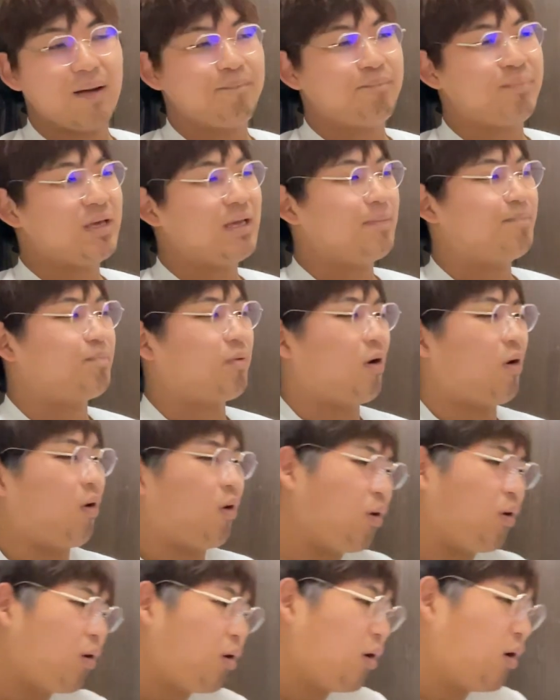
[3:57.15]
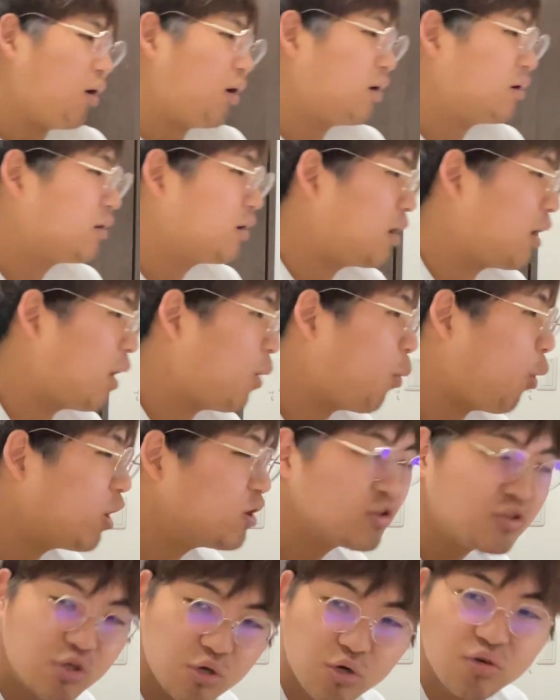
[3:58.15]
people
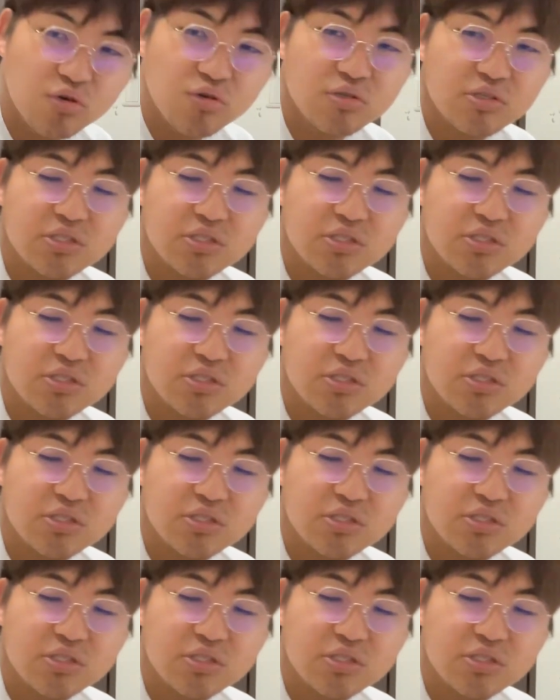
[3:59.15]
want to